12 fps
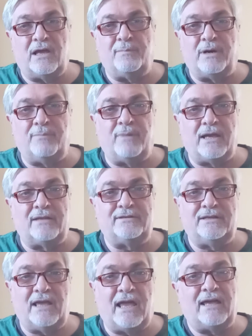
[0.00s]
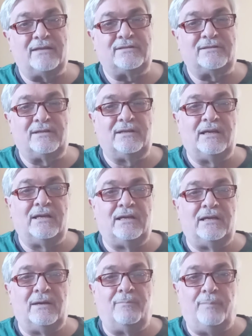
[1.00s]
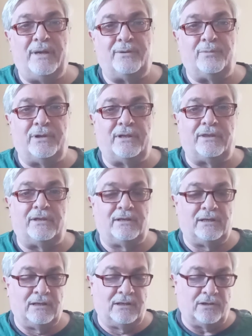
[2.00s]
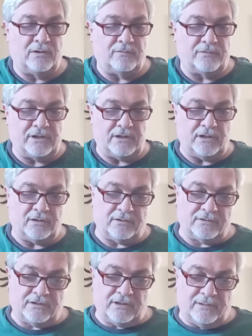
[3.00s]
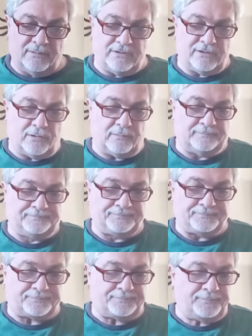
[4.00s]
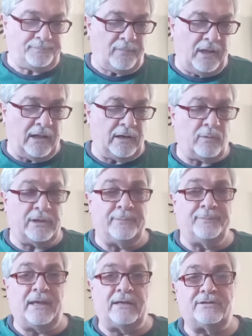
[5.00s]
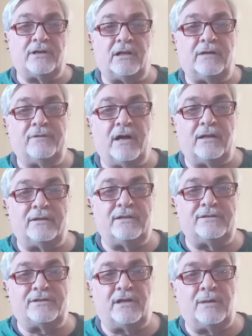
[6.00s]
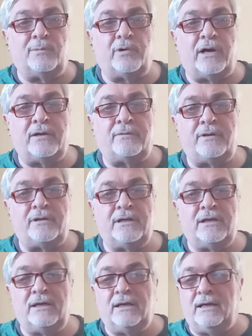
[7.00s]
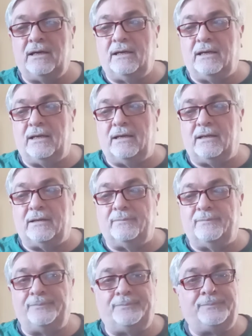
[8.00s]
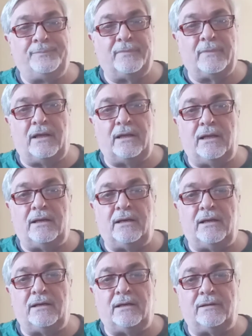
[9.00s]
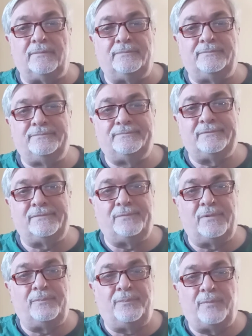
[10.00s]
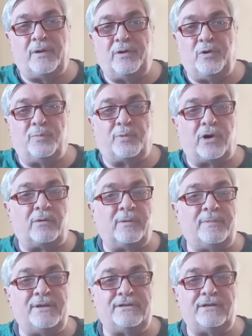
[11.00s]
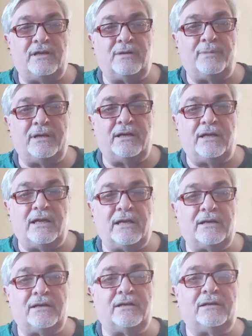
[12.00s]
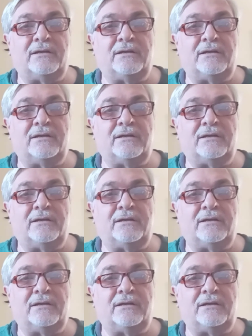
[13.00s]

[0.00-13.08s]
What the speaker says: many bands he has been with over the years. So anyway, that's all I've got this time around, and you'll probably be seeing me again in